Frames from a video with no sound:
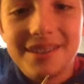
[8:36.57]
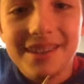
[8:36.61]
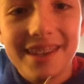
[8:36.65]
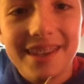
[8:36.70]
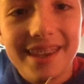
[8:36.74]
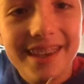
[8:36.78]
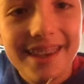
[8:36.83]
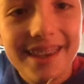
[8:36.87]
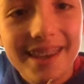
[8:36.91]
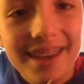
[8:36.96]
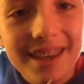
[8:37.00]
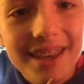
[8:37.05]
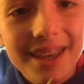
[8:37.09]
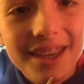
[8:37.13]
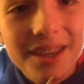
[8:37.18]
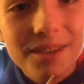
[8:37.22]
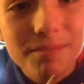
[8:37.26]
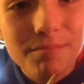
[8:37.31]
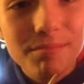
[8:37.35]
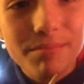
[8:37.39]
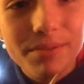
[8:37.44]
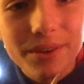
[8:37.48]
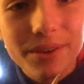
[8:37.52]
to
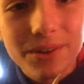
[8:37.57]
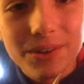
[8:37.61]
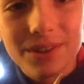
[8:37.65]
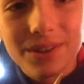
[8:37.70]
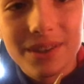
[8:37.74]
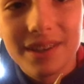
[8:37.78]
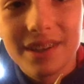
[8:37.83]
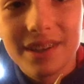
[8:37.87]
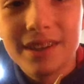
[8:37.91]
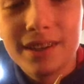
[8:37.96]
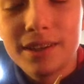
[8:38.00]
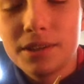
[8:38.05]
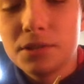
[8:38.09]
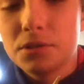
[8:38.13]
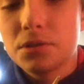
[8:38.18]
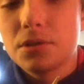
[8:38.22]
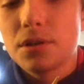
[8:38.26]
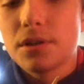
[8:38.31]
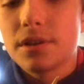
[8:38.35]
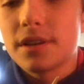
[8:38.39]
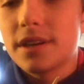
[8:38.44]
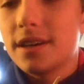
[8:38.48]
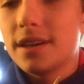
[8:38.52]
compared to
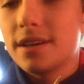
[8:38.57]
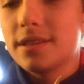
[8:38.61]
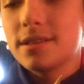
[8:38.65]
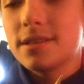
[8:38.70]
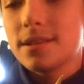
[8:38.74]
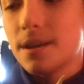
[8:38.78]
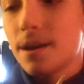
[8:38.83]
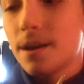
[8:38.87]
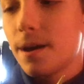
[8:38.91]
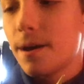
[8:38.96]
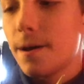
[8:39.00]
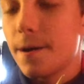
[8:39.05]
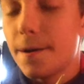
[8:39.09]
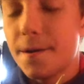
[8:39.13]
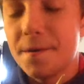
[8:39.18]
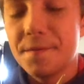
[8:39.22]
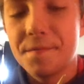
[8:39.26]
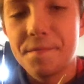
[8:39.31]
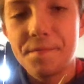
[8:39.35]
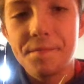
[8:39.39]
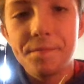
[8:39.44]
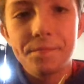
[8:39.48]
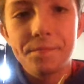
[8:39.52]
Starcast.
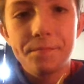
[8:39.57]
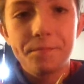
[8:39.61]
Um,